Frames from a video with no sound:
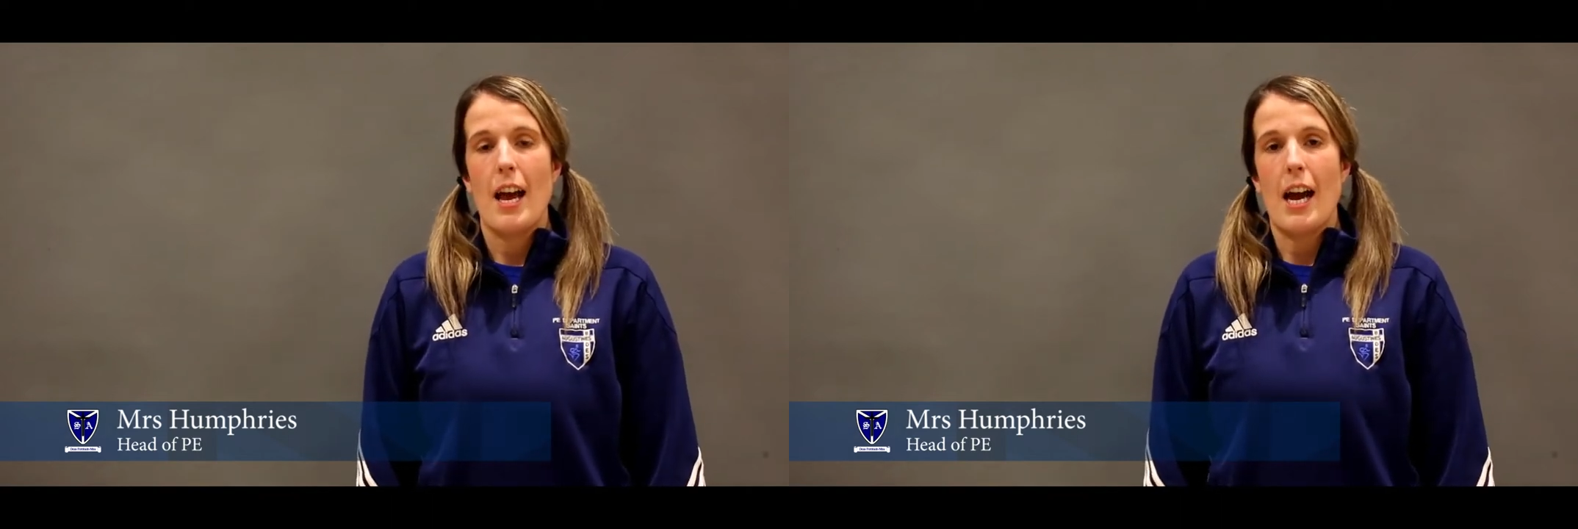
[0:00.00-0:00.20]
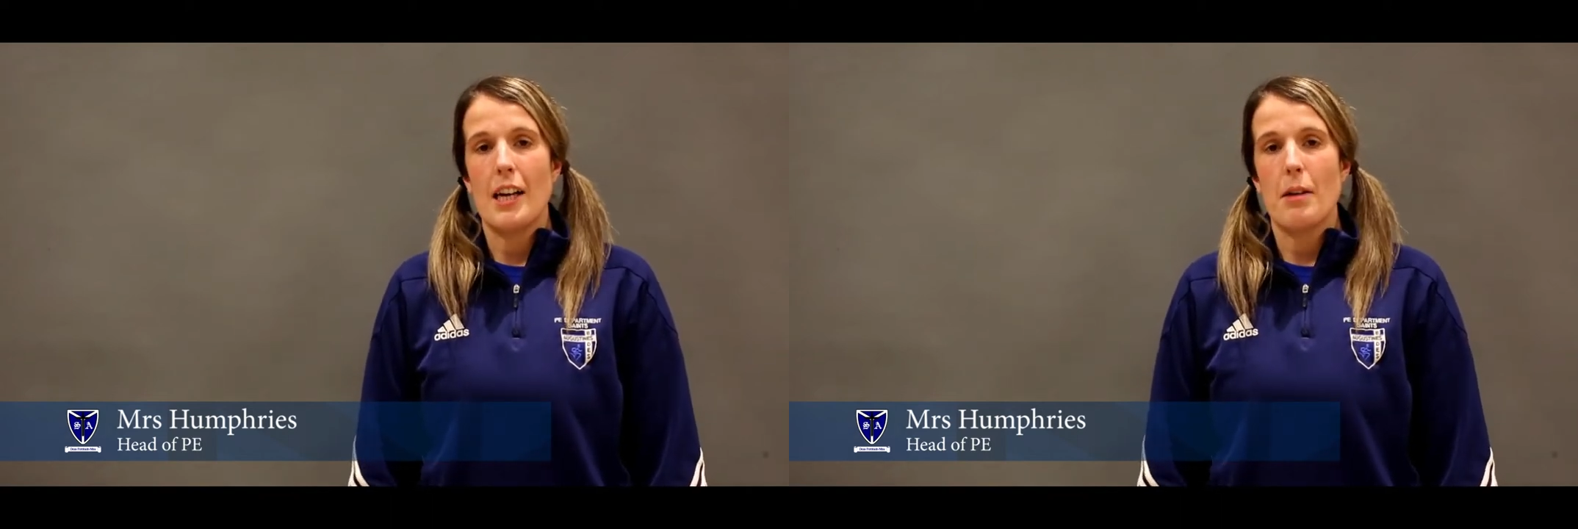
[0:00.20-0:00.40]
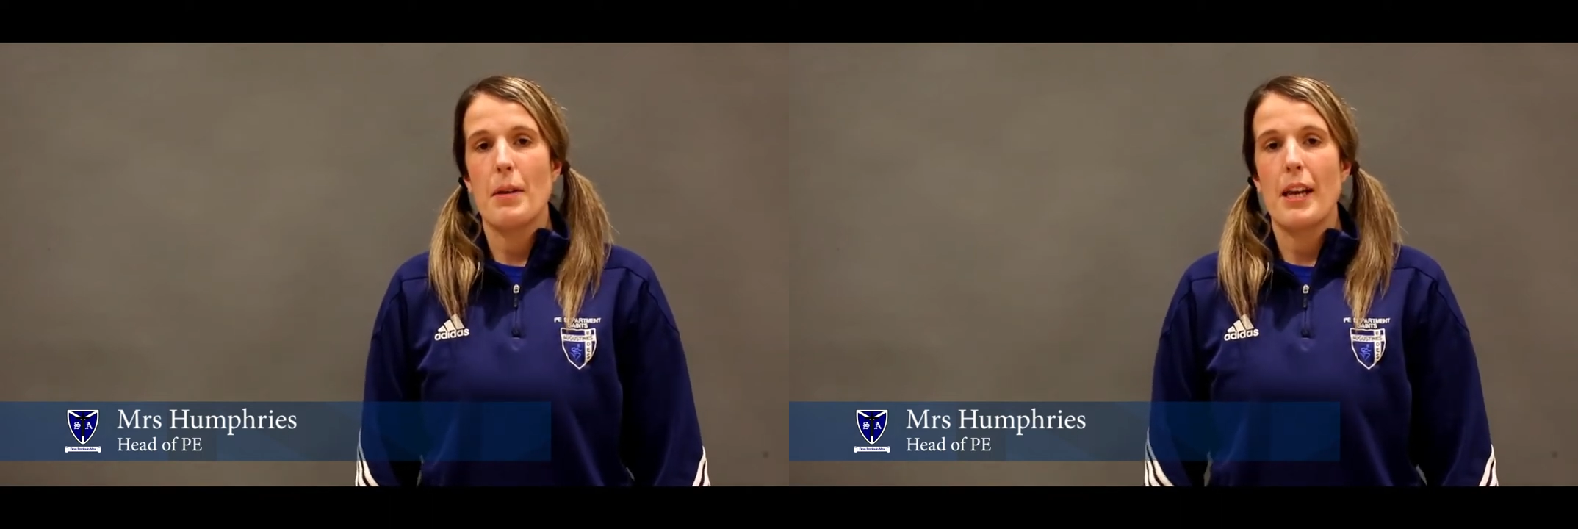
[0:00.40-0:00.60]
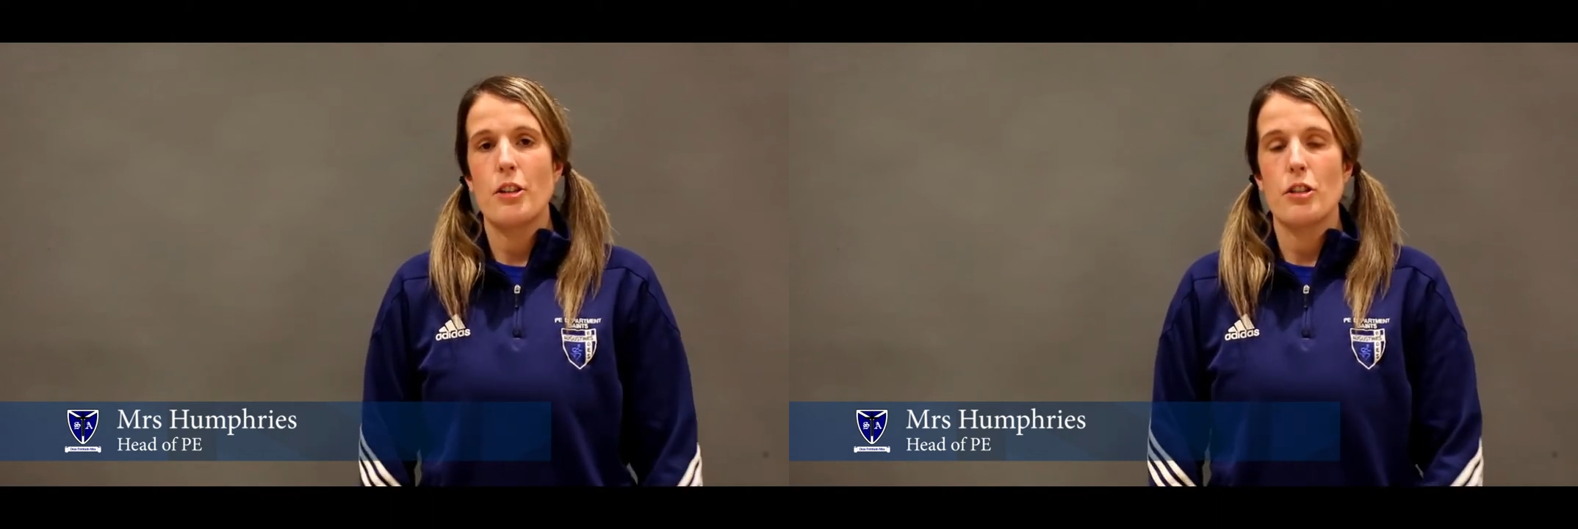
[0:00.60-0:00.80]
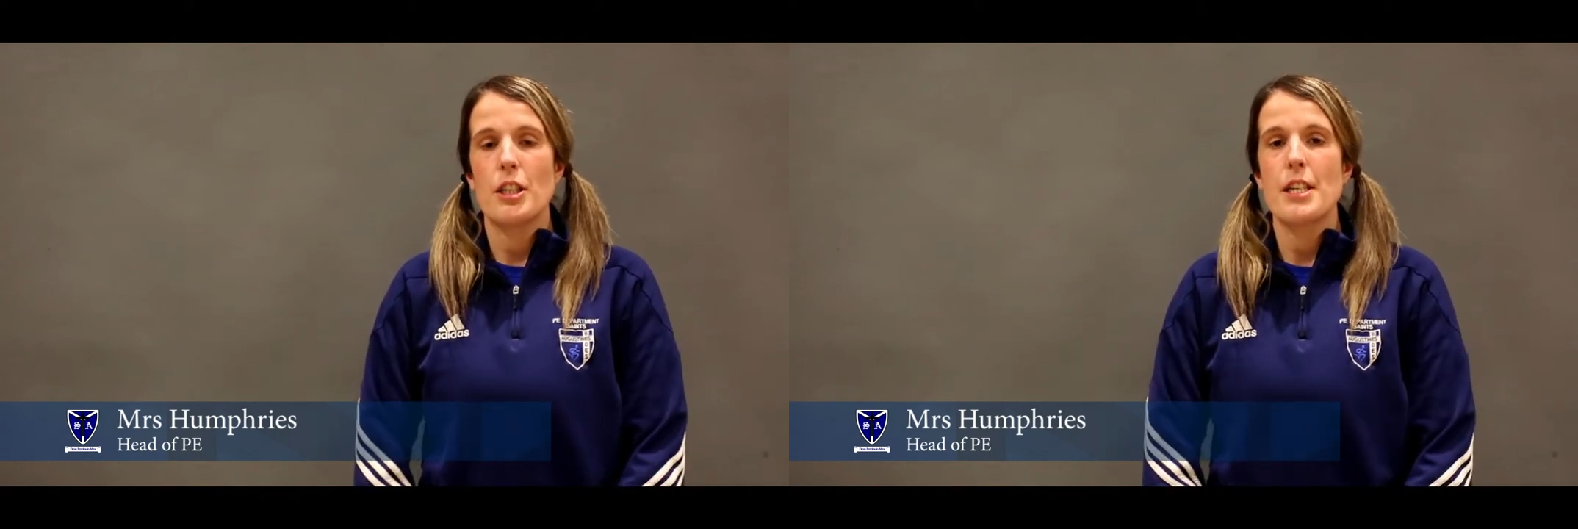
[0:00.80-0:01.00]
And I'm here
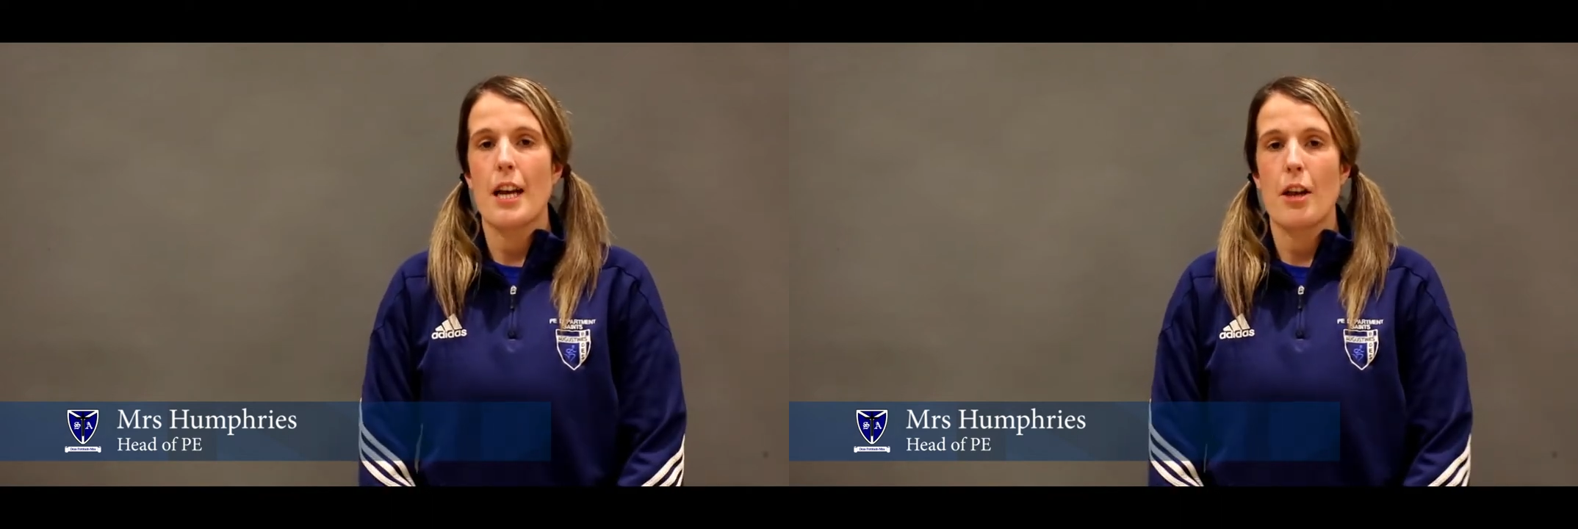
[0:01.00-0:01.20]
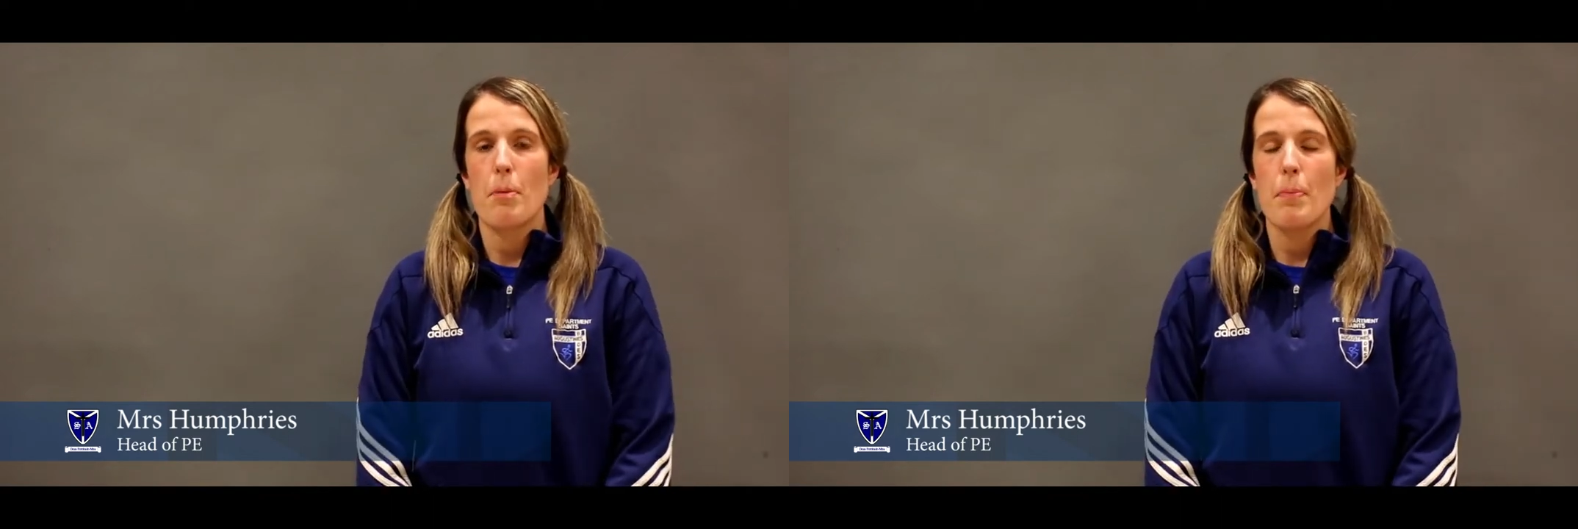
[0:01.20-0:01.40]
just to tell you